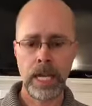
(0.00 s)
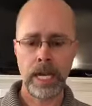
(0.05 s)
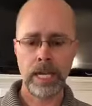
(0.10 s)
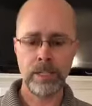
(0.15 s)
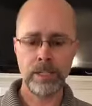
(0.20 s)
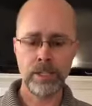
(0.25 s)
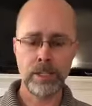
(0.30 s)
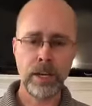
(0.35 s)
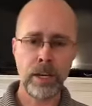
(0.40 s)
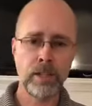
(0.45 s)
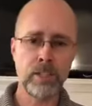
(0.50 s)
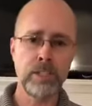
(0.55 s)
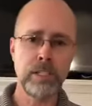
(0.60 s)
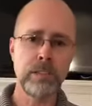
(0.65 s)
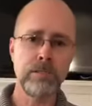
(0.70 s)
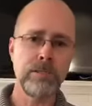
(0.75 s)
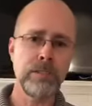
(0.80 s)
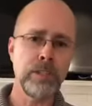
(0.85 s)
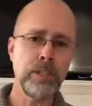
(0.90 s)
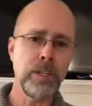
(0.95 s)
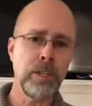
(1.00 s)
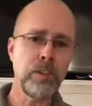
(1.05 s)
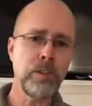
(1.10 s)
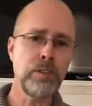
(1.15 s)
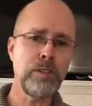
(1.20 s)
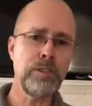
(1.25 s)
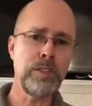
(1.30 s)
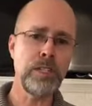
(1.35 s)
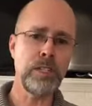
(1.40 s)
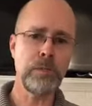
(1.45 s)
And Joseph
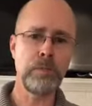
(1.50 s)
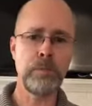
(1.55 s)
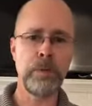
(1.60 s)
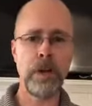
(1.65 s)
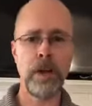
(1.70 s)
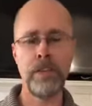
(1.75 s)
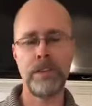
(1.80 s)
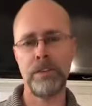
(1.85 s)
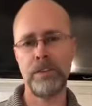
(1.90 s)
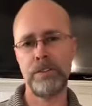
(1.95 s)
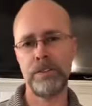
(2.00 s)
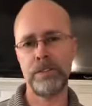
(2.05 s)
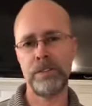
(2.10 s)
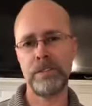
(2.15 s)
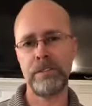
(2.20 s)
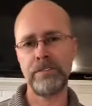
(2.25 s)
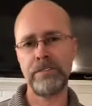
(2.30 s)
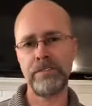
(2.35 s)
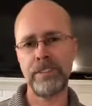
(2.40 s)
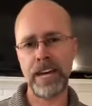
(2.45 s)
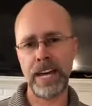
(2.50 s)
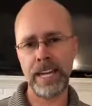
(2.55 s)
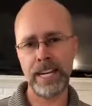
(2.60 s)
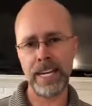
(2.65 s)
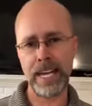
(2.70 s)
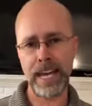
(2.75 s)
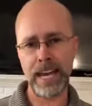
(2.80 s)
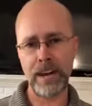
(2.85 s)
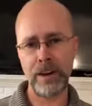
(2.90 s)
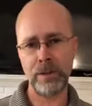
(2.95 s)
used his brothers to
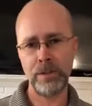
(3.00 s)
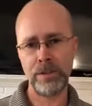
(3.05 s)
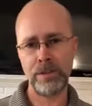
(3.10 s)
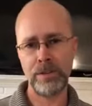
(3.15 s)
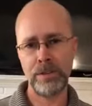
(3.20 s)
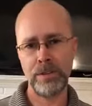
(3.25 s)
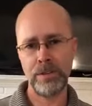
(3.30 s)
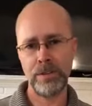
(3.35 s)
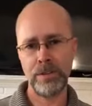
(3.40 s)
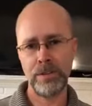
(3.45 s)
find out